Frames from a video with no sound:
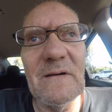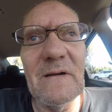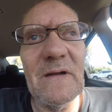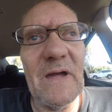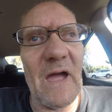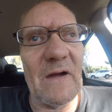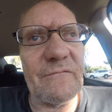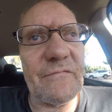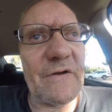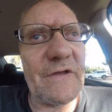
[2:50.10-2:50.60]

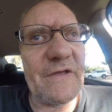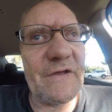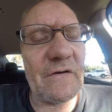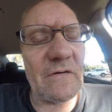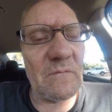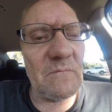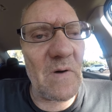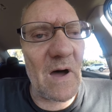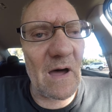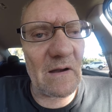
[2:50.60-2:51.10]
Every
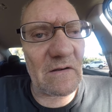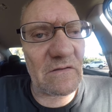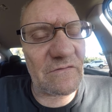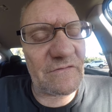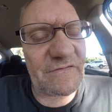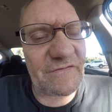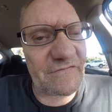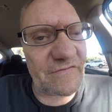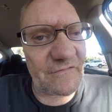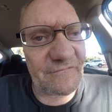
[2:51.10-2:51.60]
year model
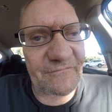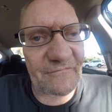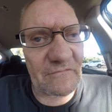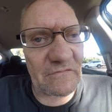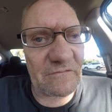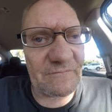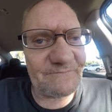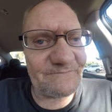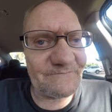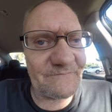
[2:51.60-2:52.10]
is
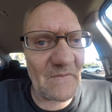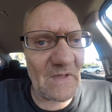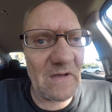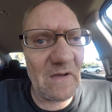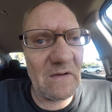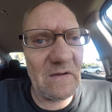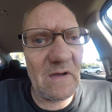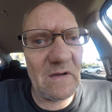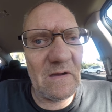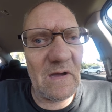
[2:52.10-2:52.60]
different,
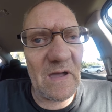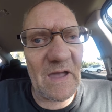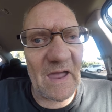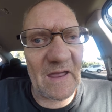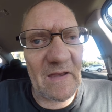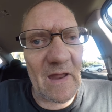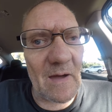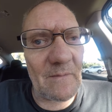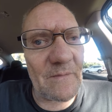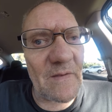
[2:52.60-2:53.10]

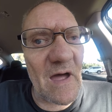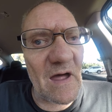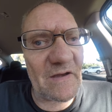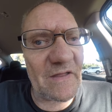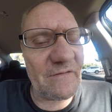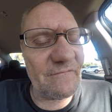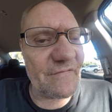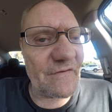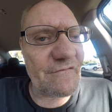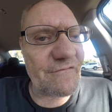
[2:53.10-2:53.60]
and I'm not
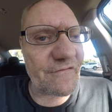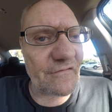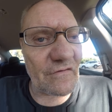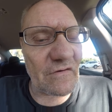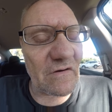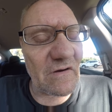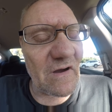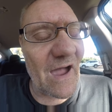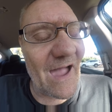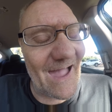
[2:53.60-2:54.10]
even
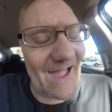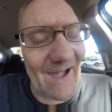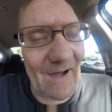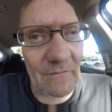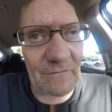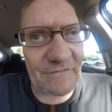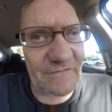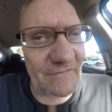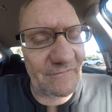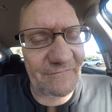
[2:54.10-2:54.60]
sure
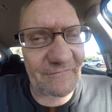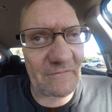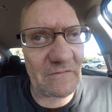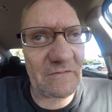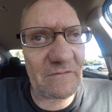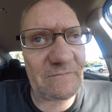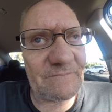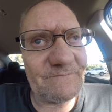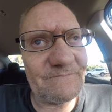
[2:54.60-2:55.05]
how different.